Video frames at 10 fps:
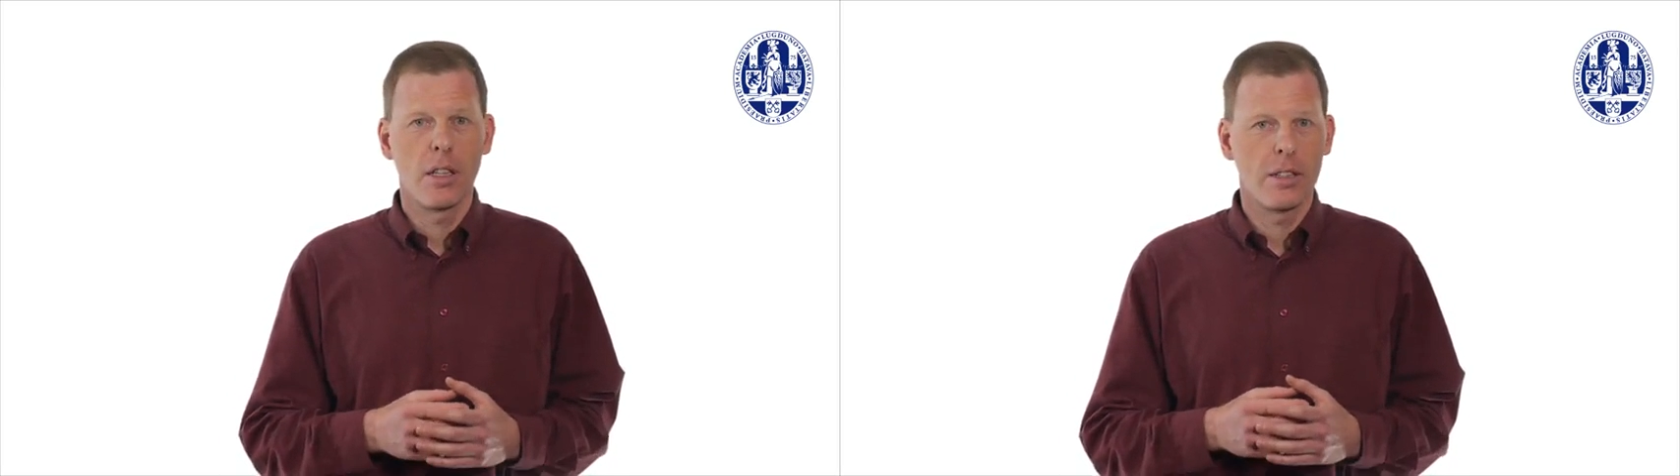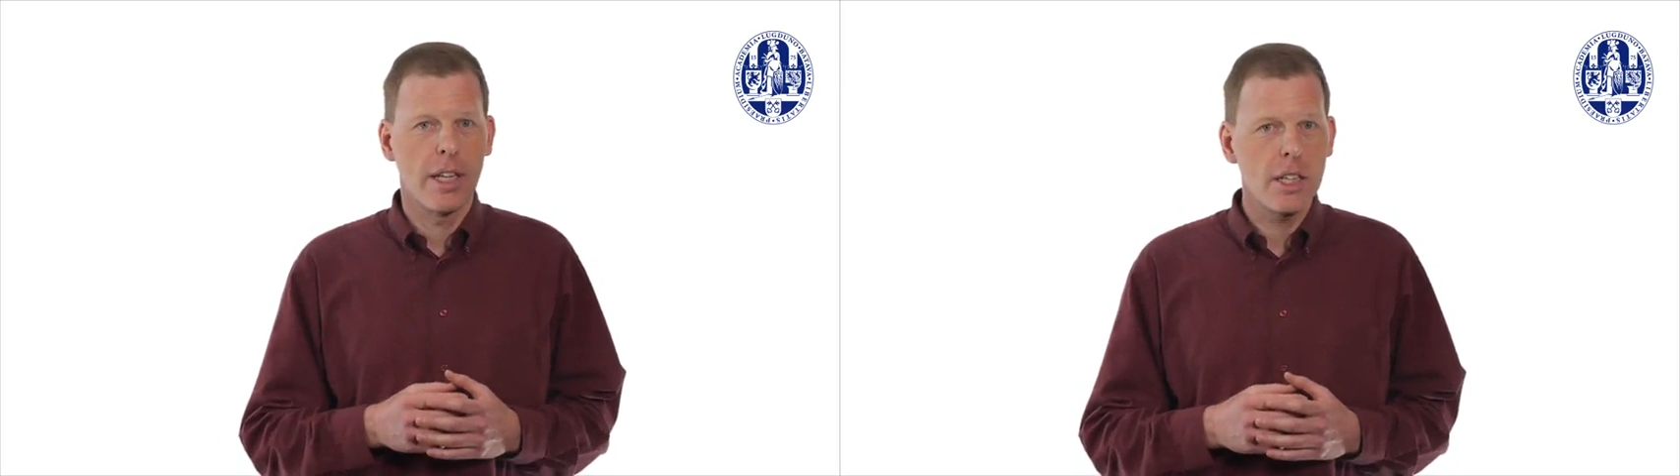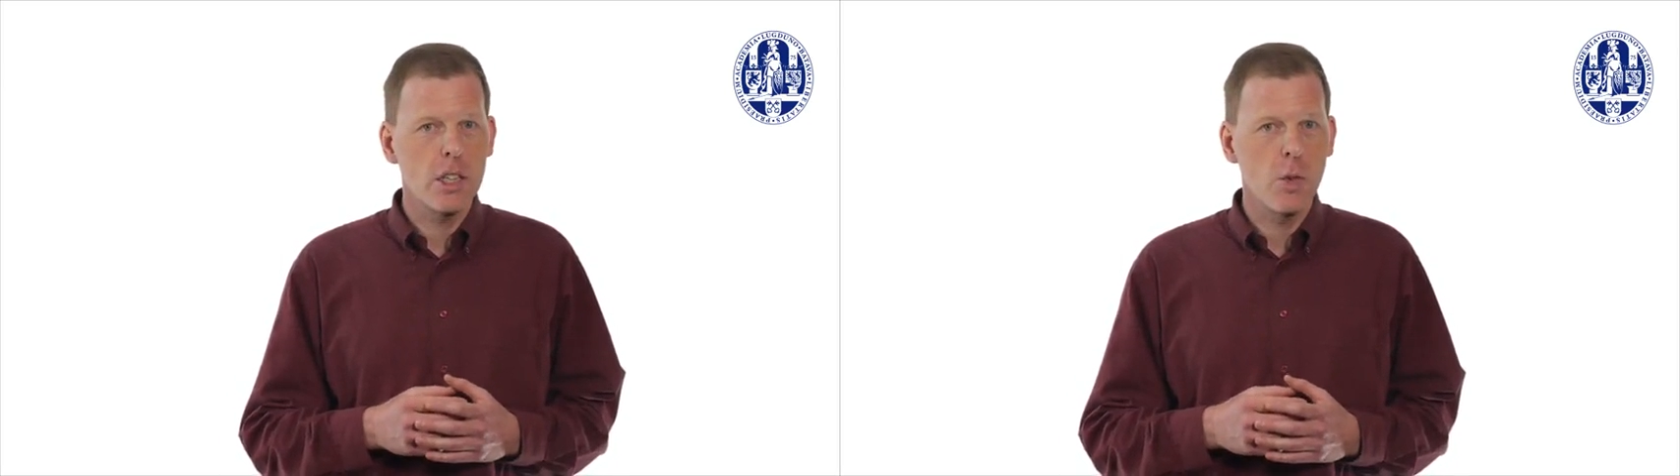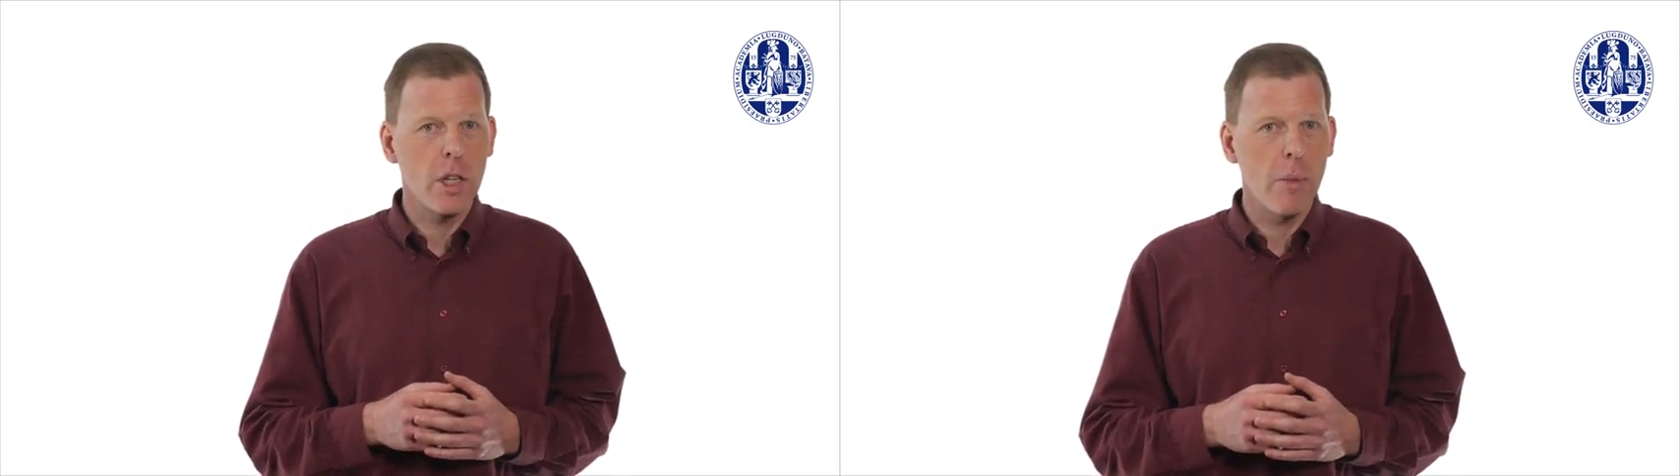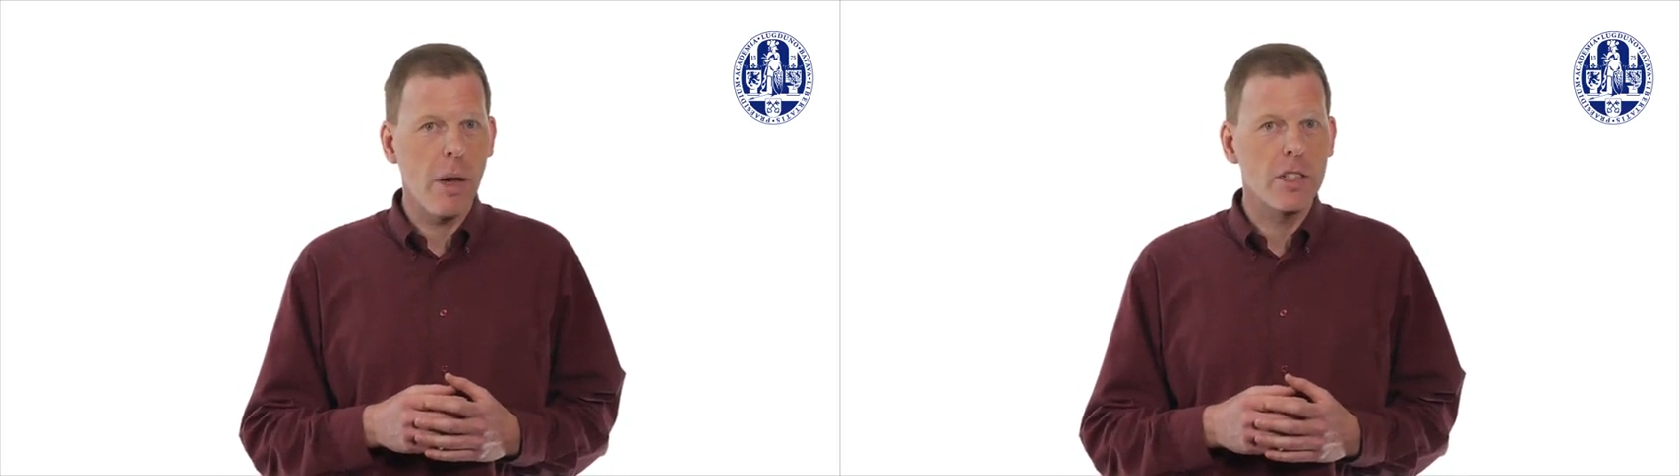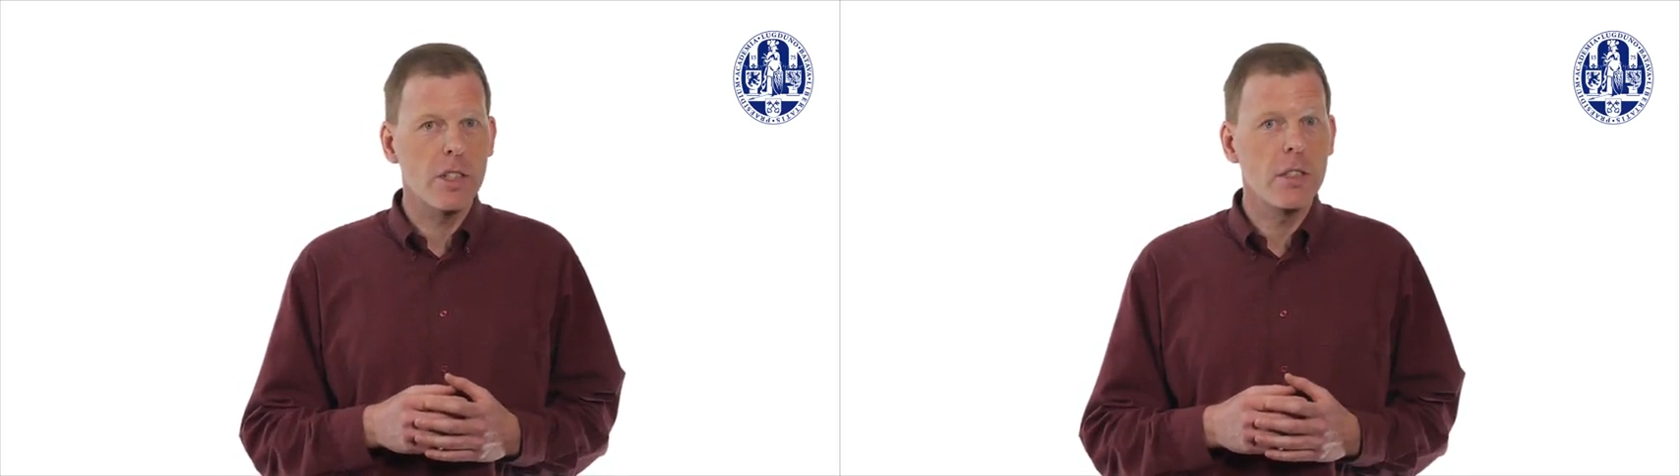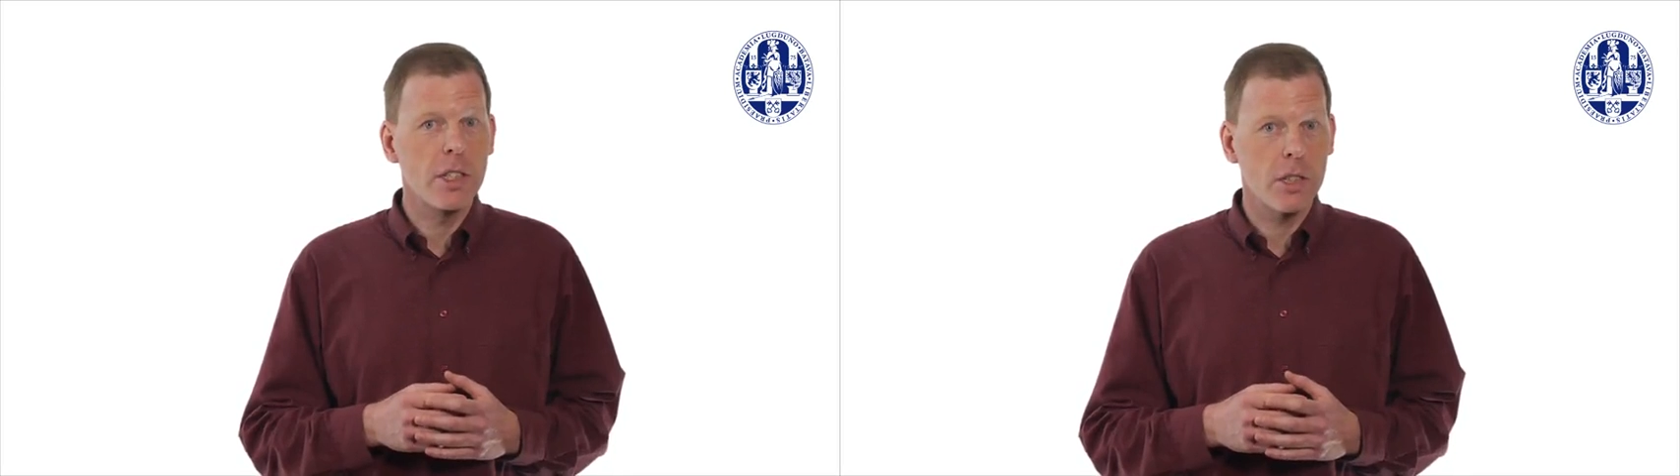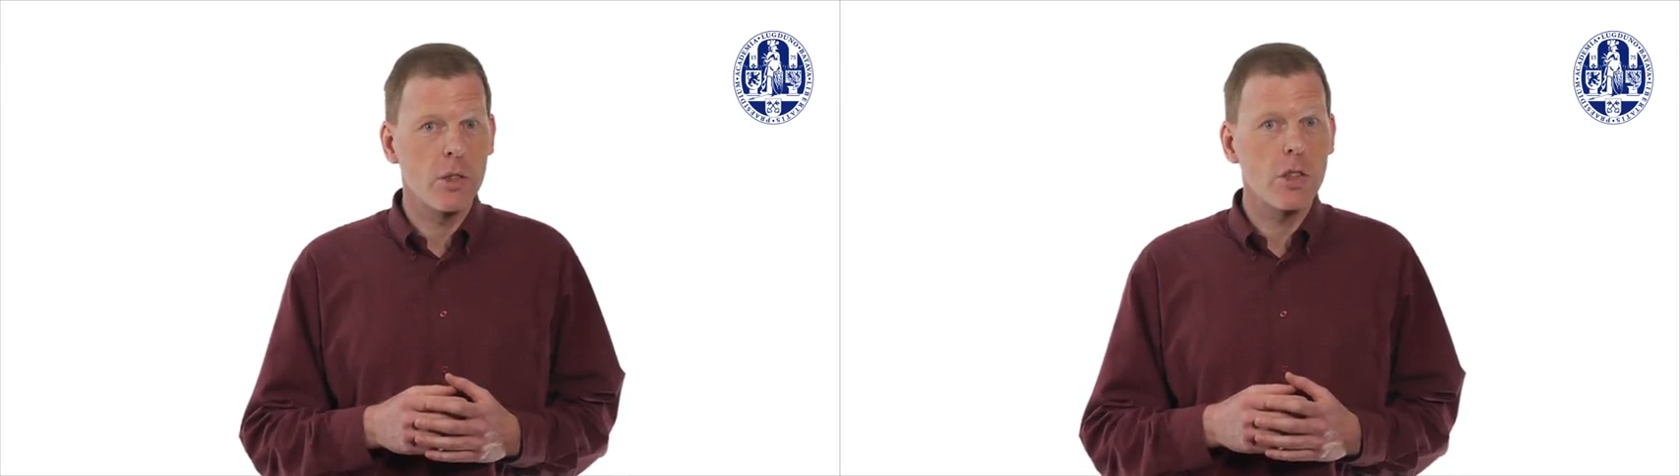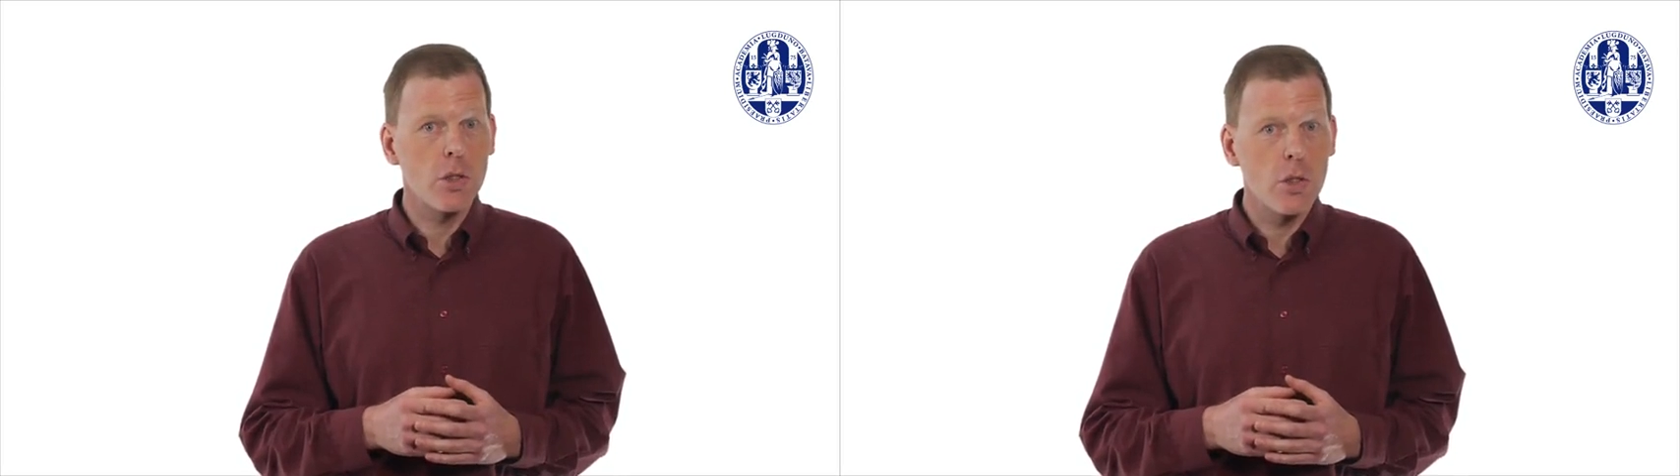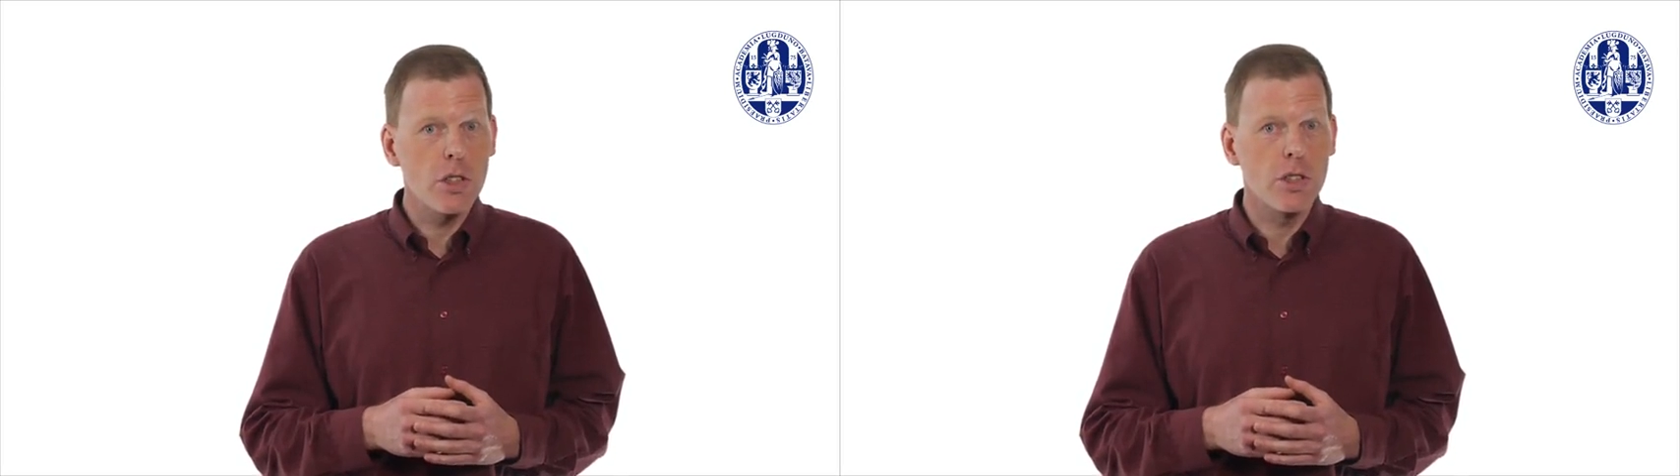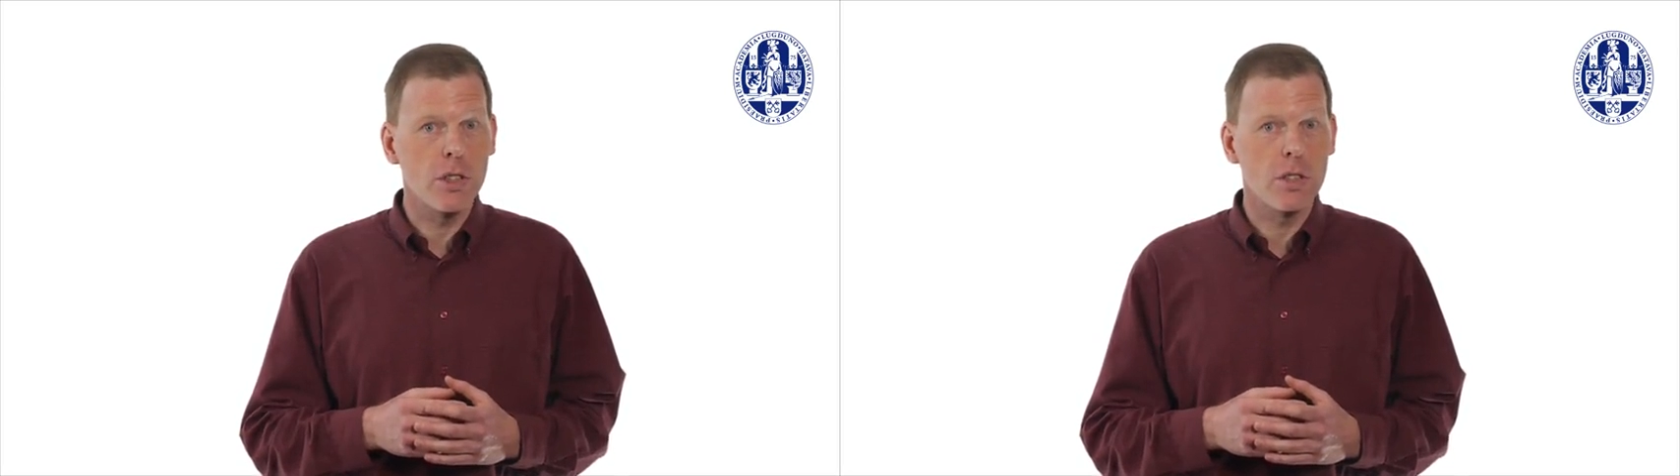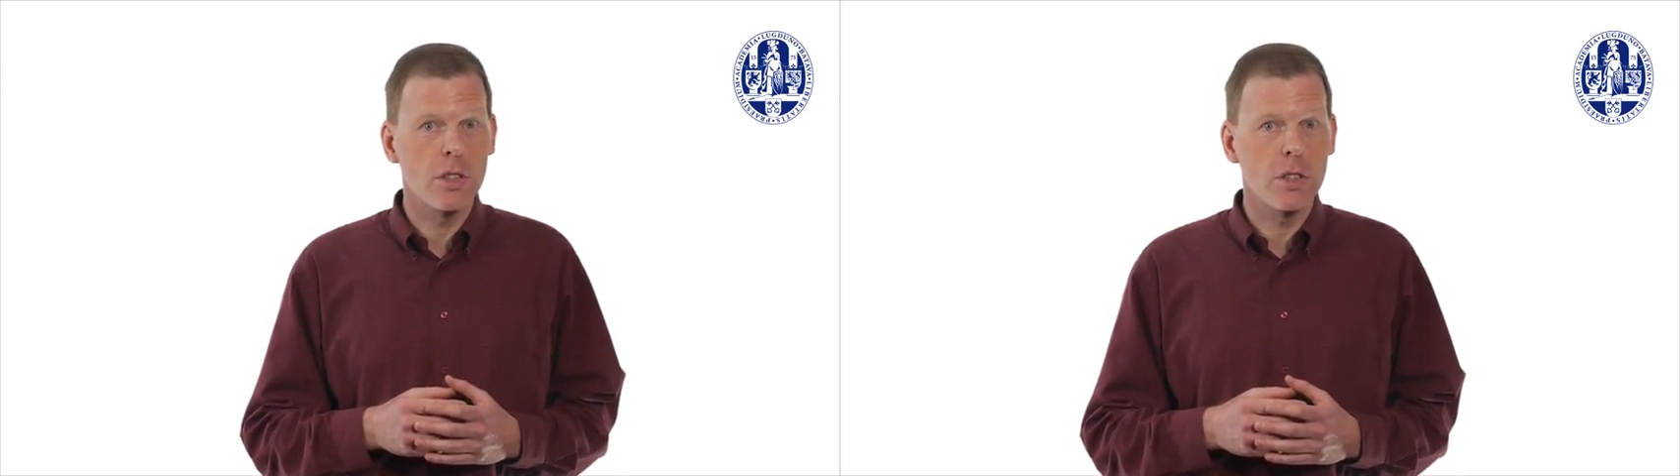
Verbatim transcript: Next, we'll imagine that you're a surgeon,